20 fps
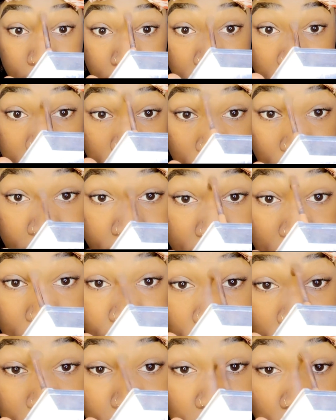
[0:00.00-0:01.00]
But anyways, I'm
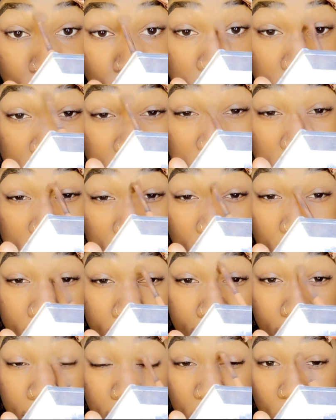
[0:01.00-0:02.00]
gonna be using
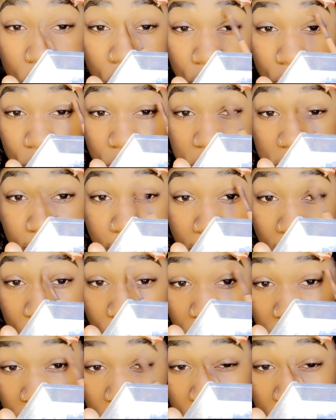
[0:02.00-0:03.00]
some loose
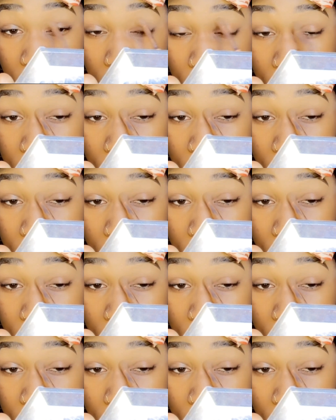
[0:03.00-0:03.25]
powder